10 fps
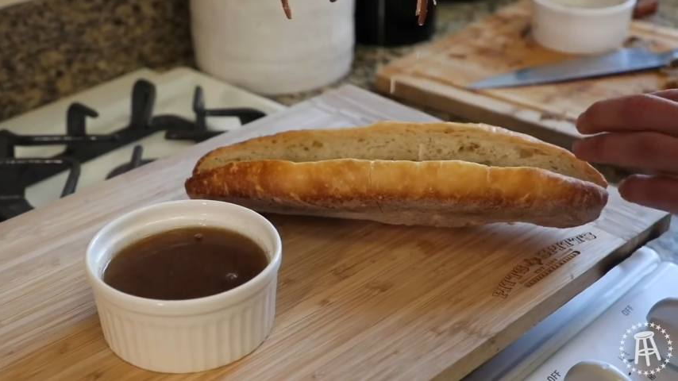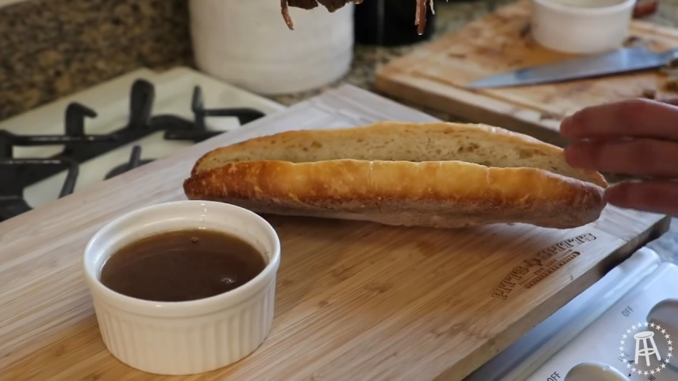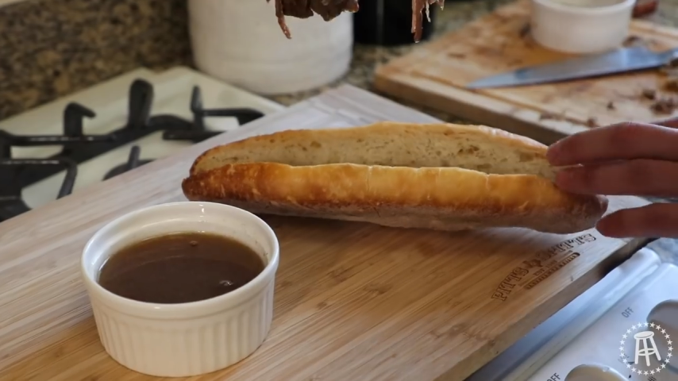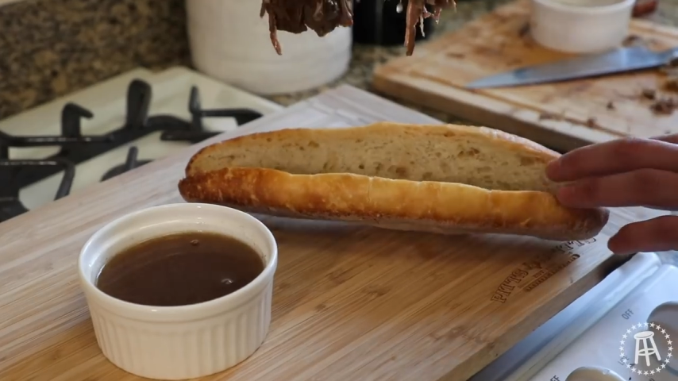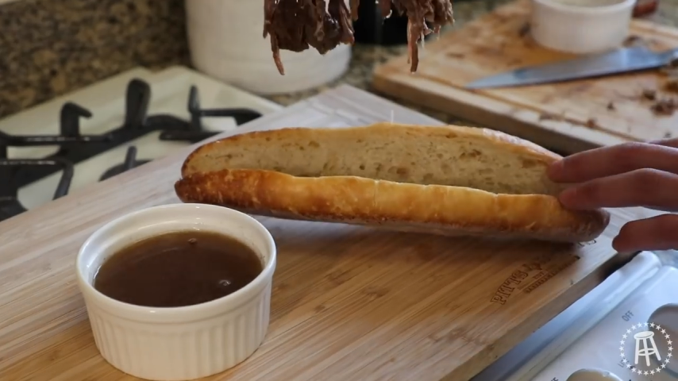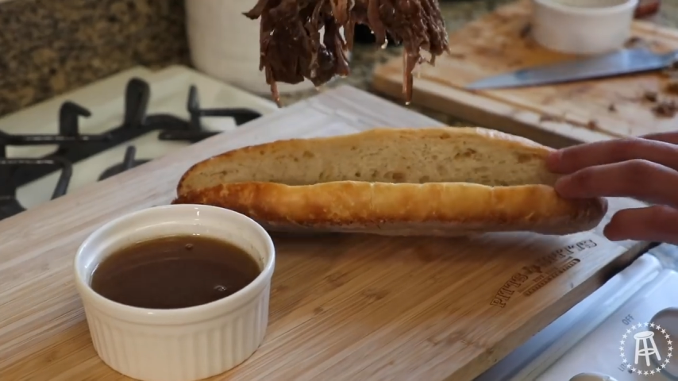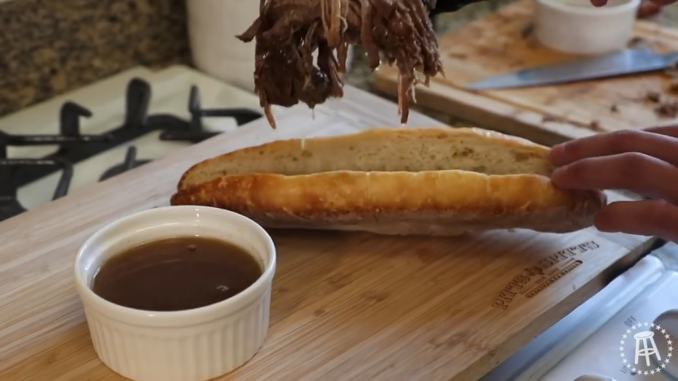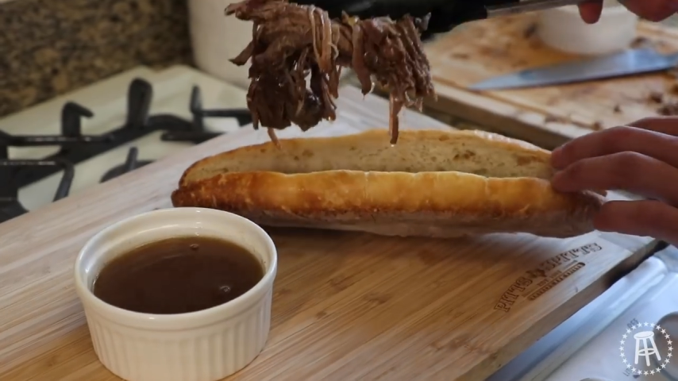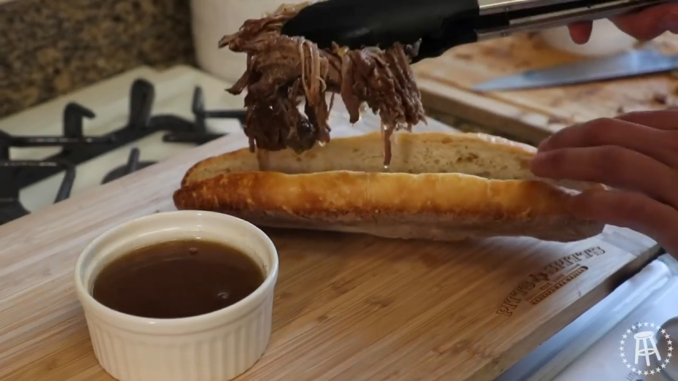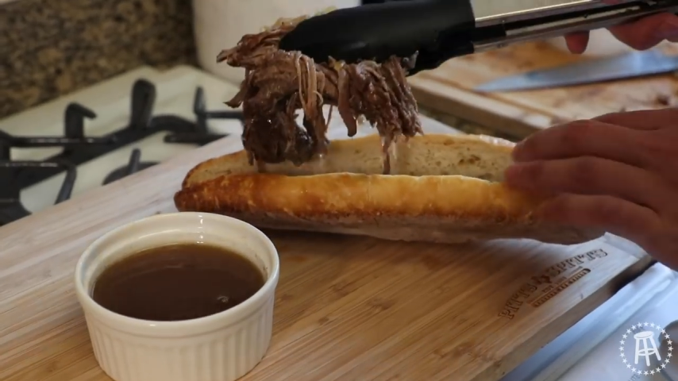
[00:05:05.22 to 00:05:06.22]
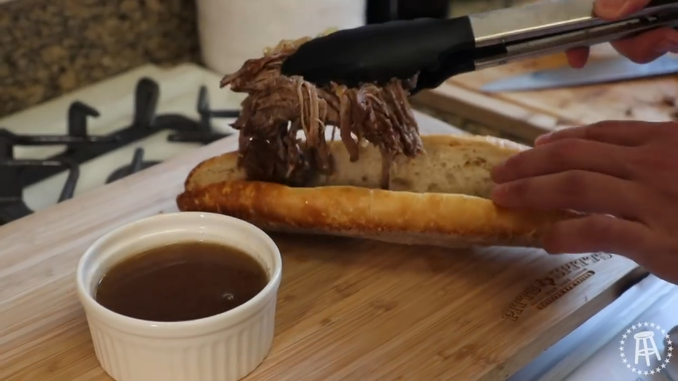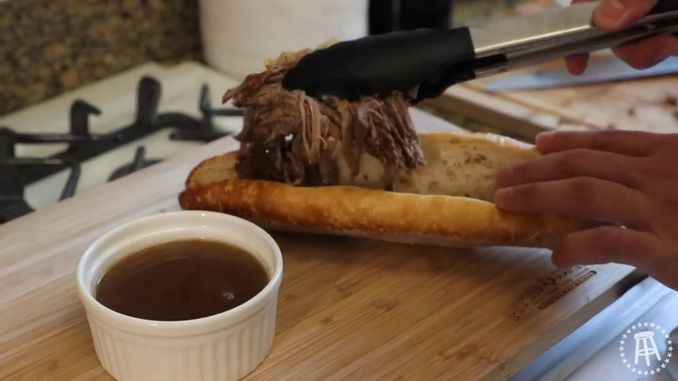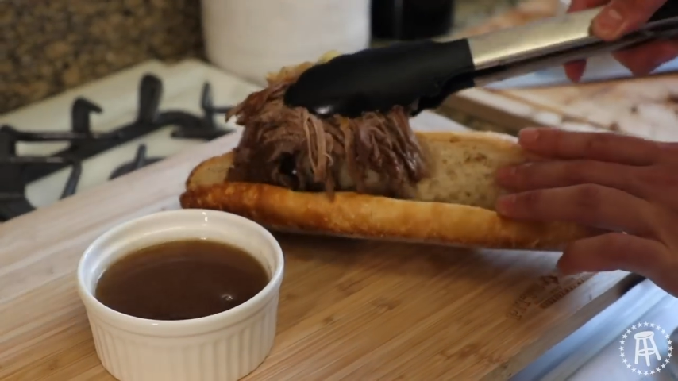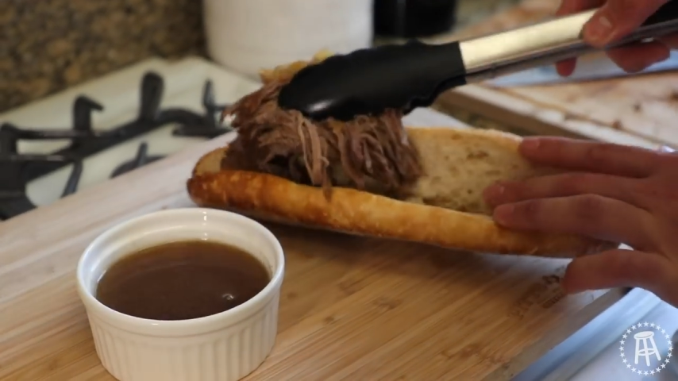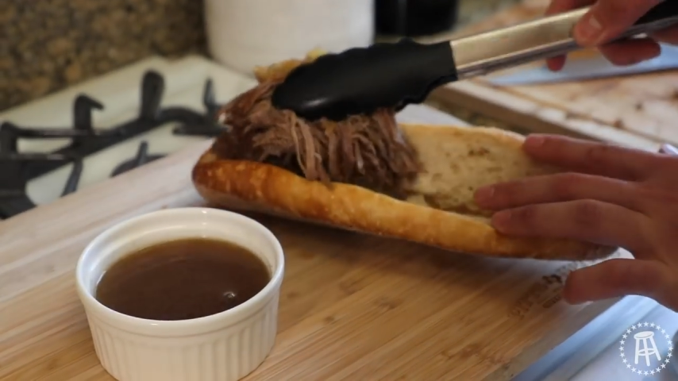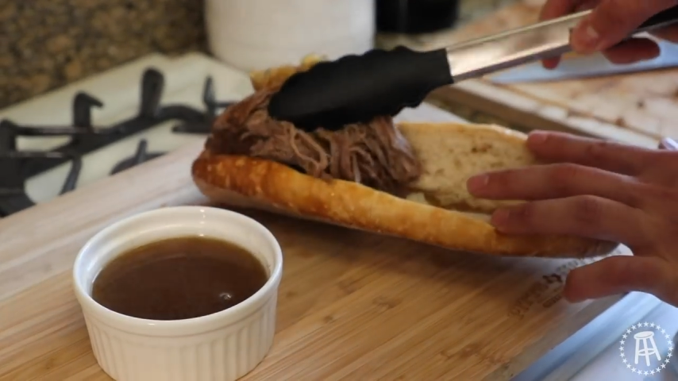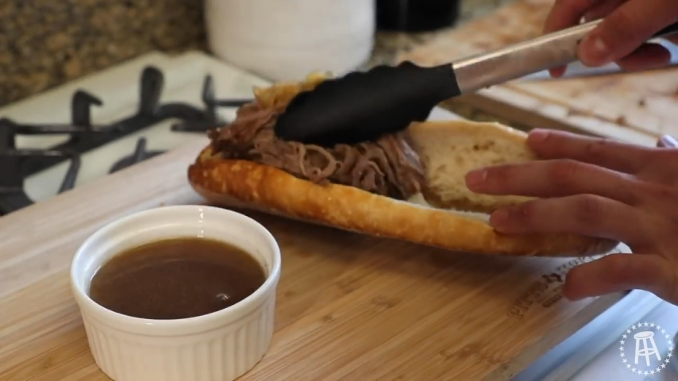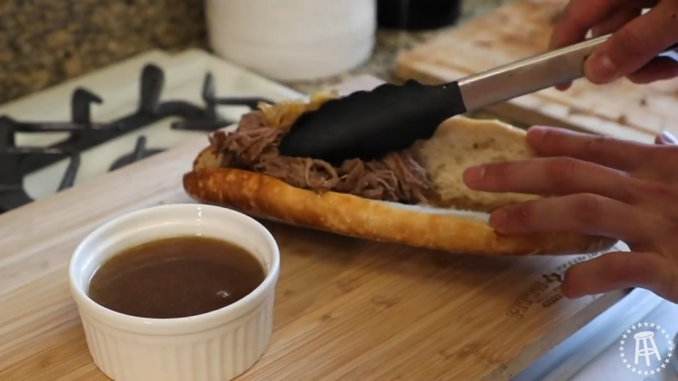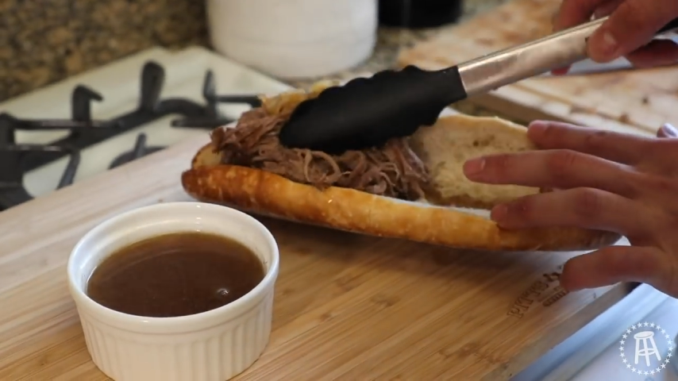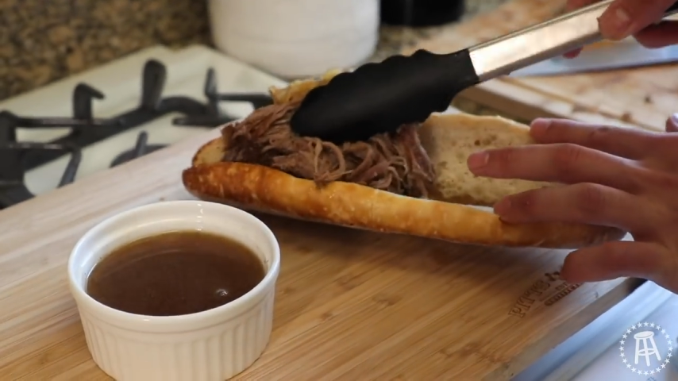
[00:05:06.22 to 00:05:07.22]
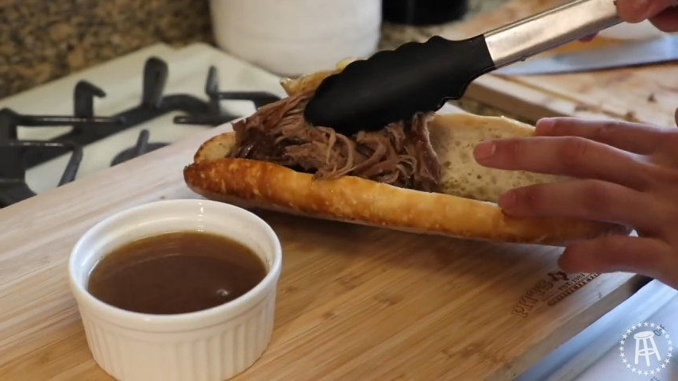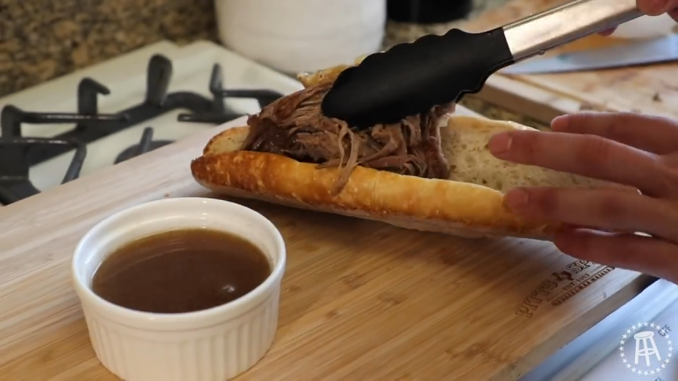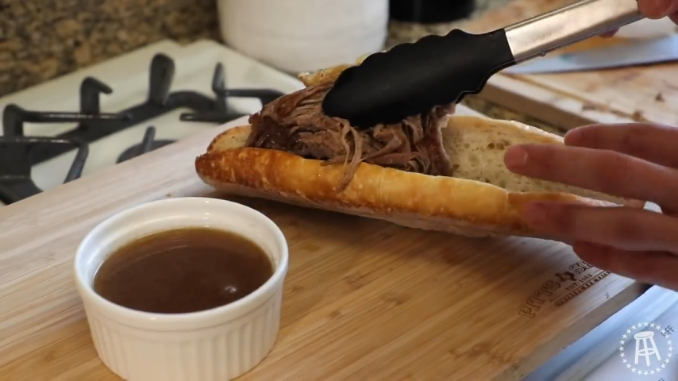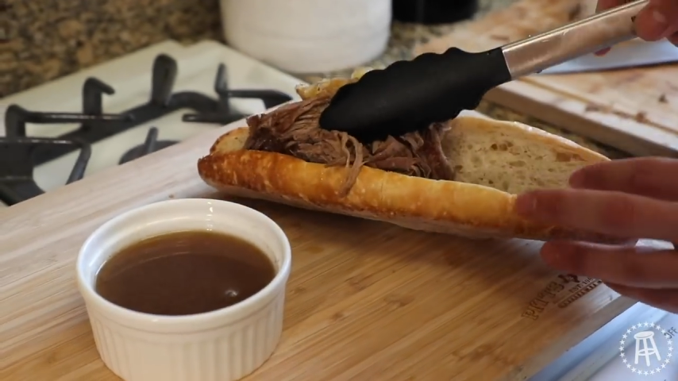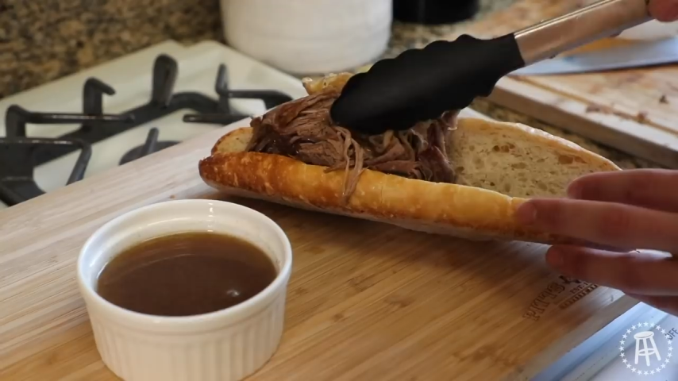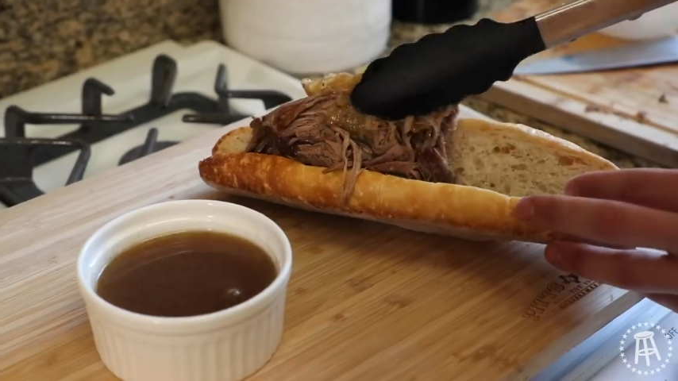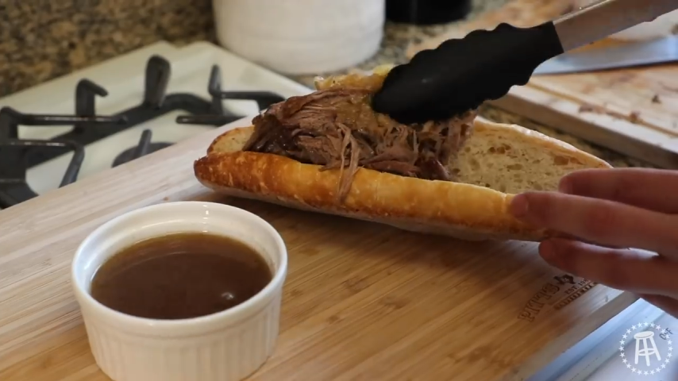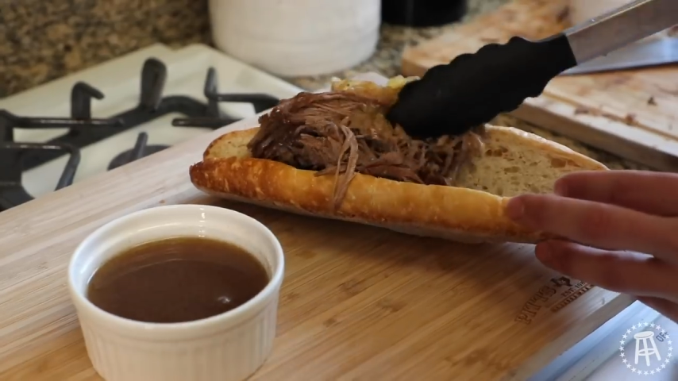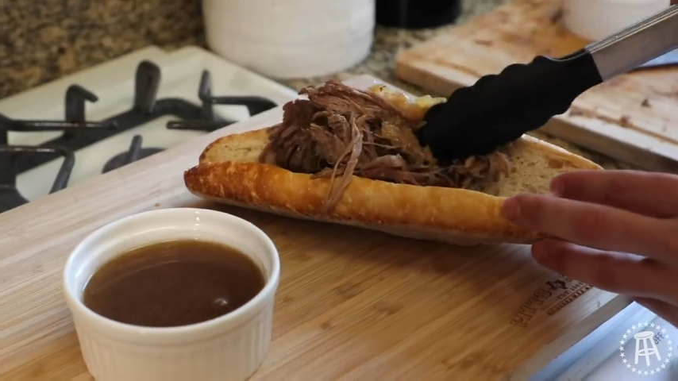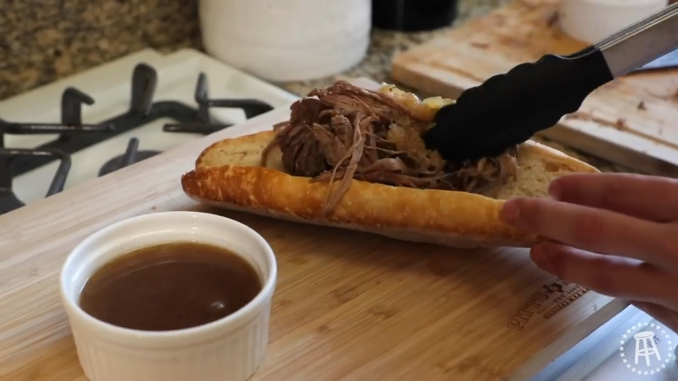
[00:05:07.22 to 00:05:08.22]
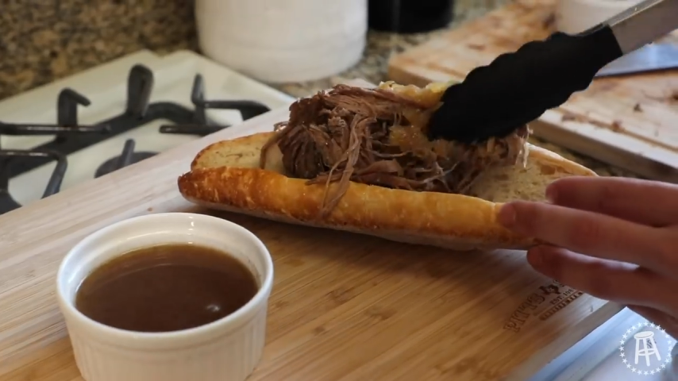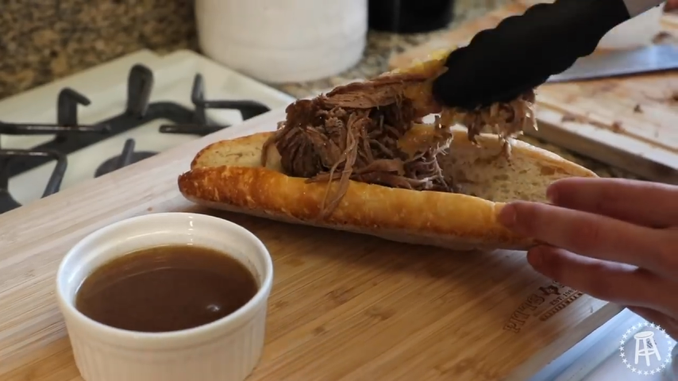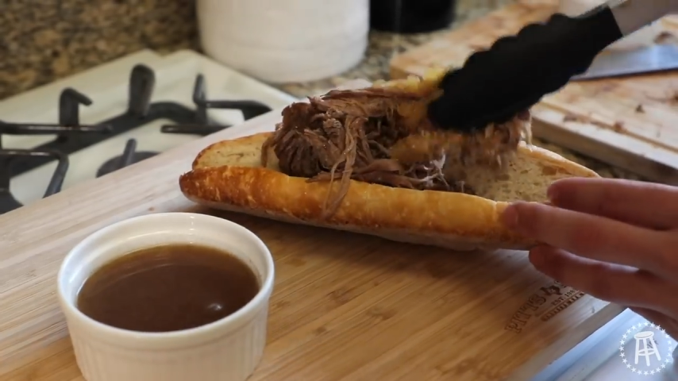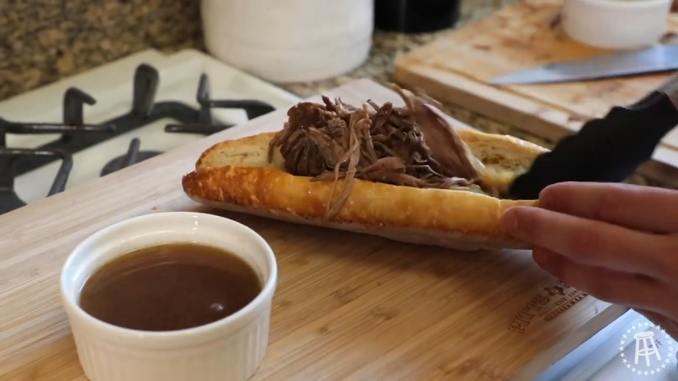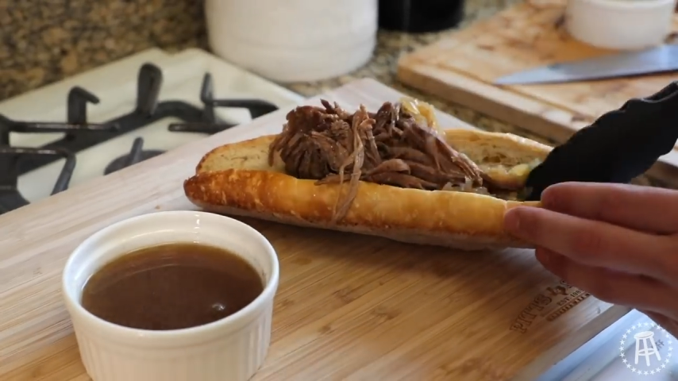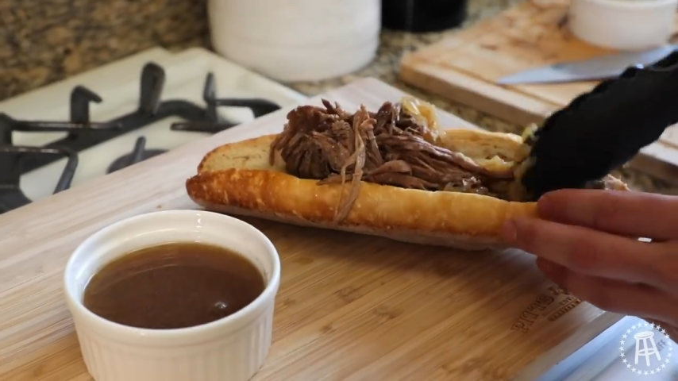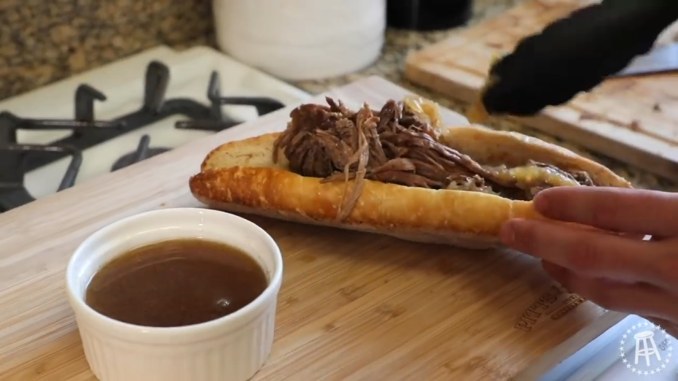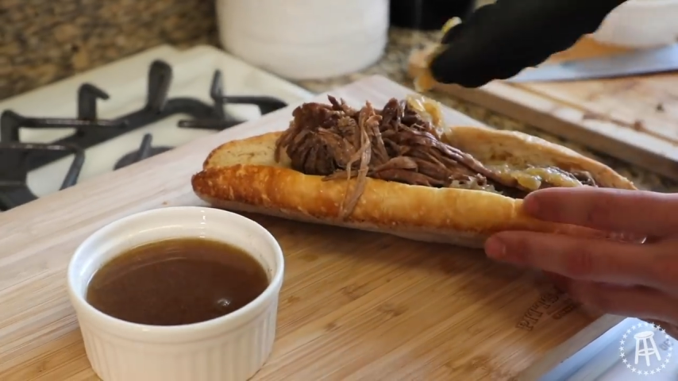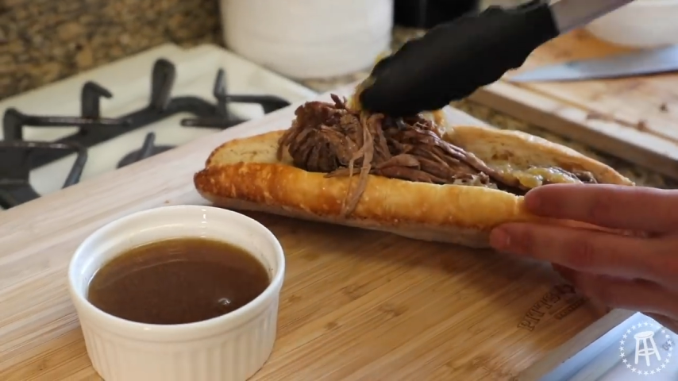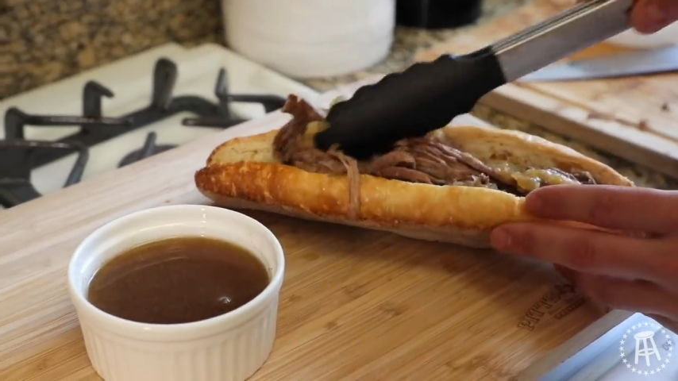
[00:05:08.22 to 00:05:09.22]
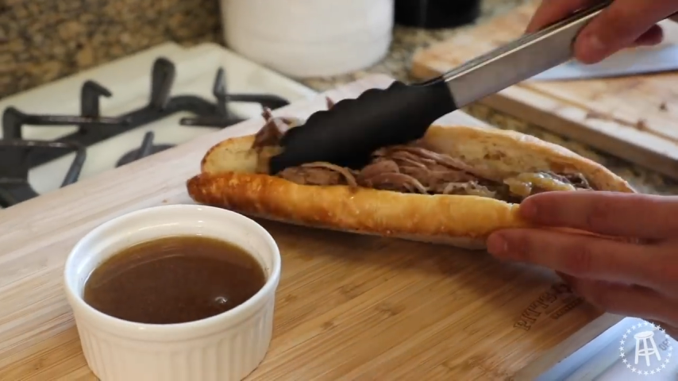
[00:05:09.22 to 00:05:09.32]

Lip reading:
[unreadable: no face in view]